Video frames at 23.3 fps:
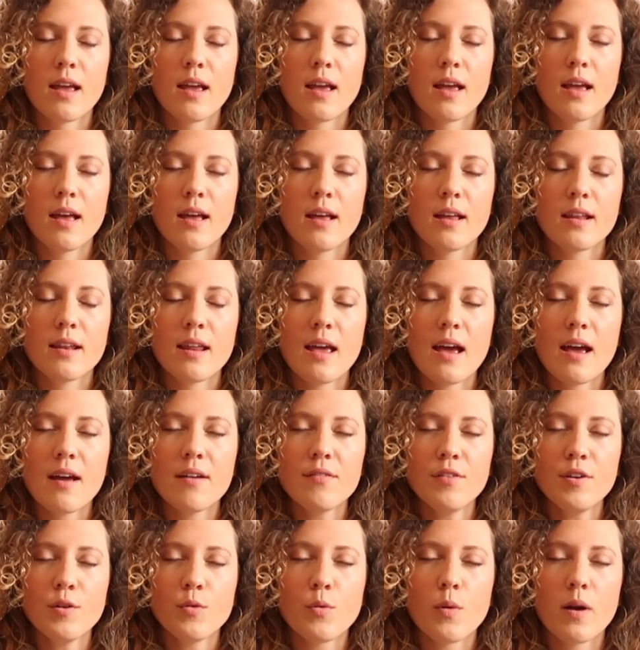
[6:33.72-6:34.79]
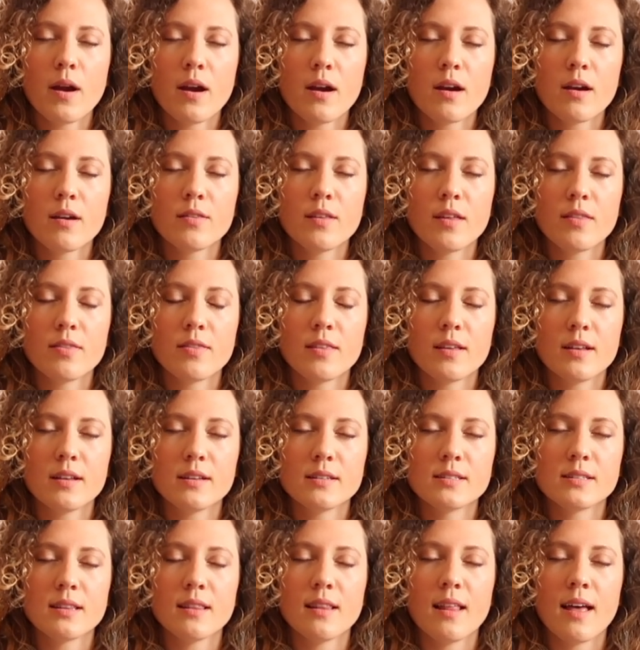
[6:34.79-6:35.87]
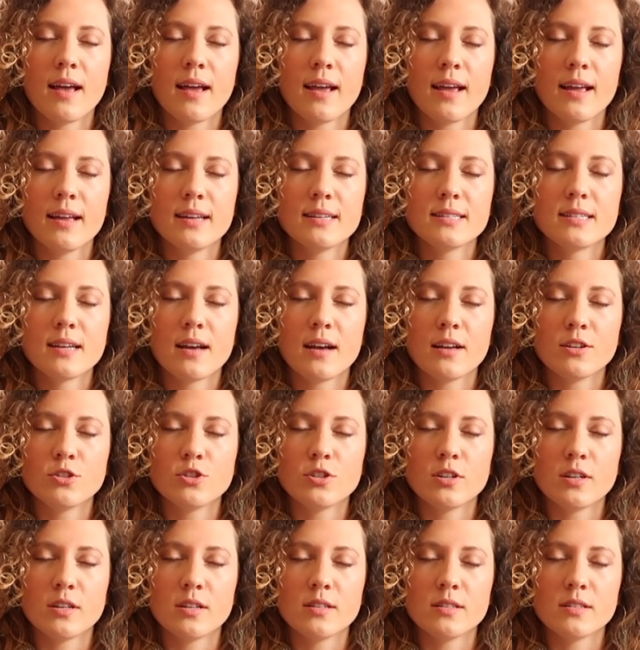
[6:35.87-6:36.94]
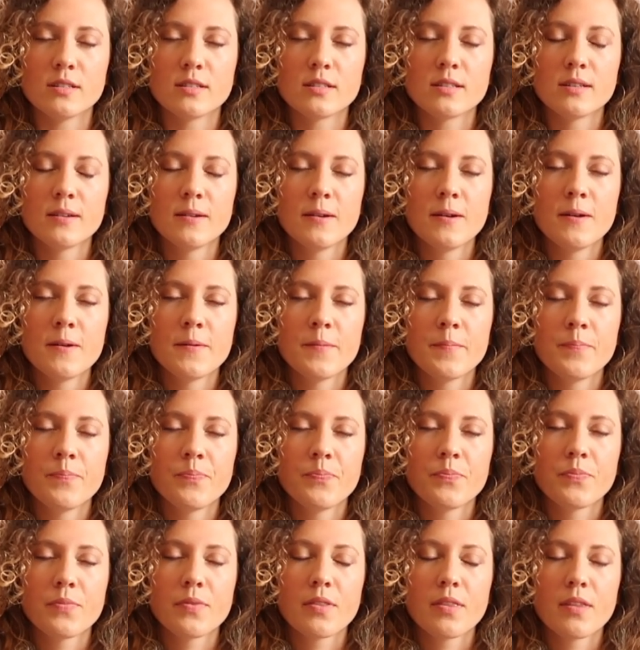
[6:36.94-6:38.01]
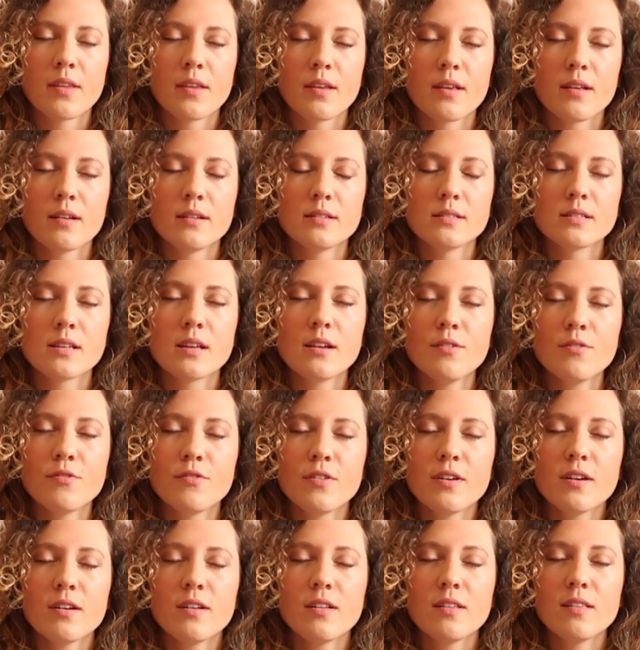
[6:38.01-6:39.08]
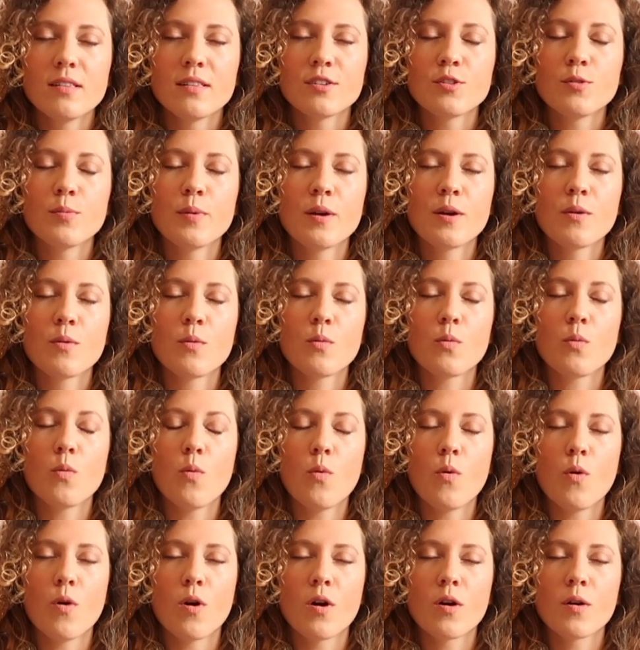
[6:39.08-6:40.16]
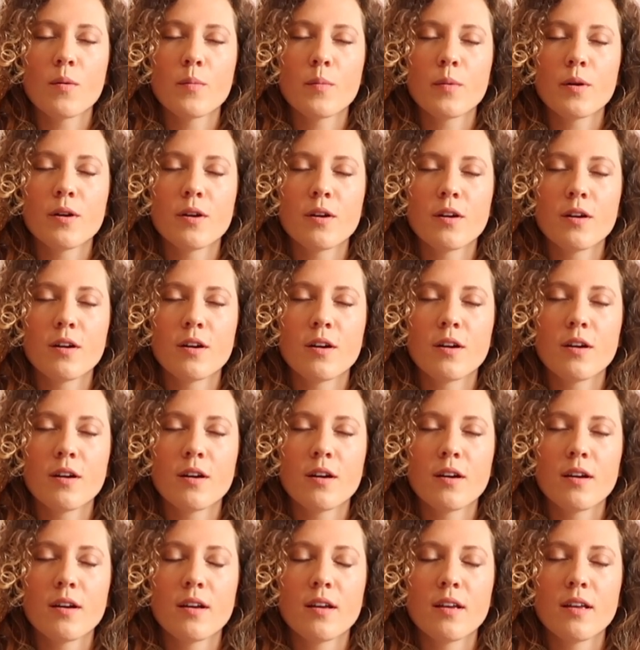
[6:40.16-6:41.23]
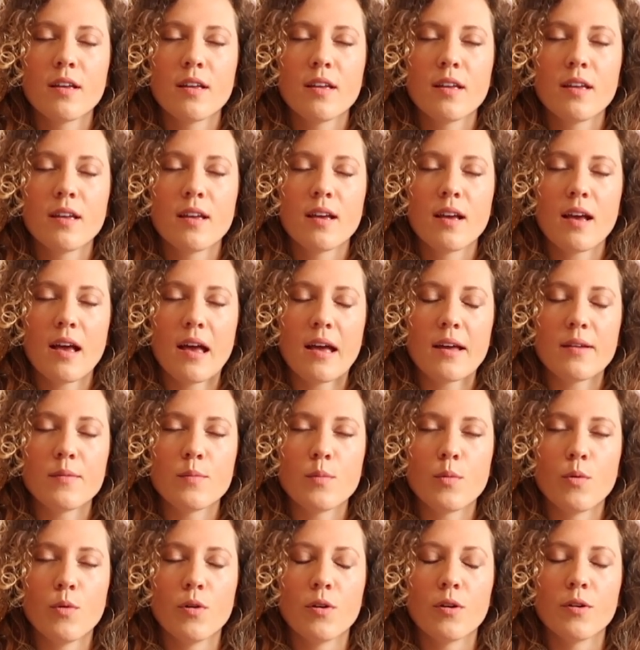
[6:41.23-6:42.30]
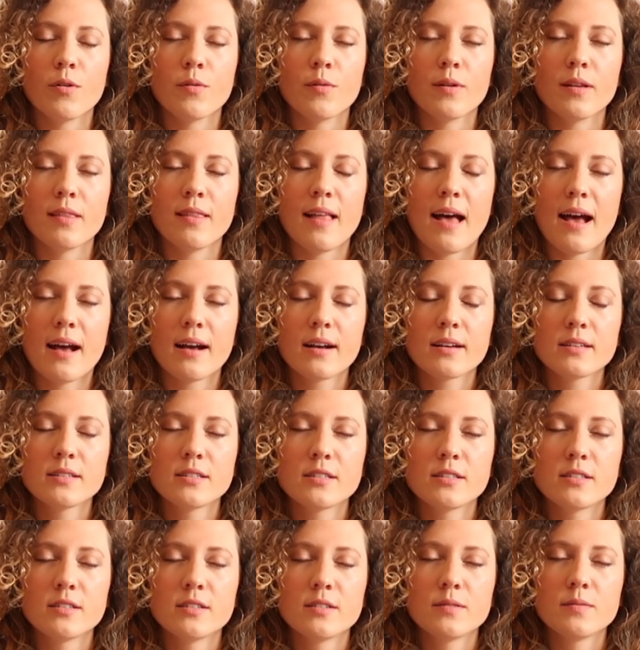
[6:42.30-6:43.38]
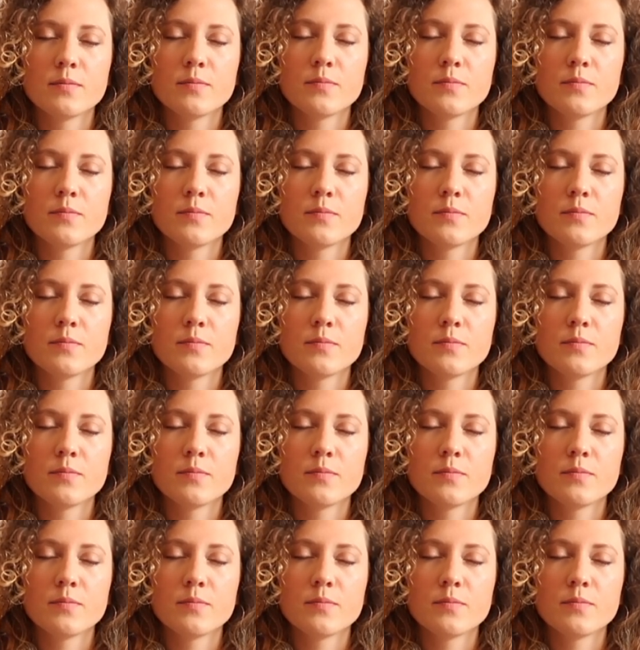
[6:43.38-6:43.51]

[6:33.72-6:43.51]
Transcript: And everywhere that this light touches, it's going to feel a little bit warmer and more relaxed.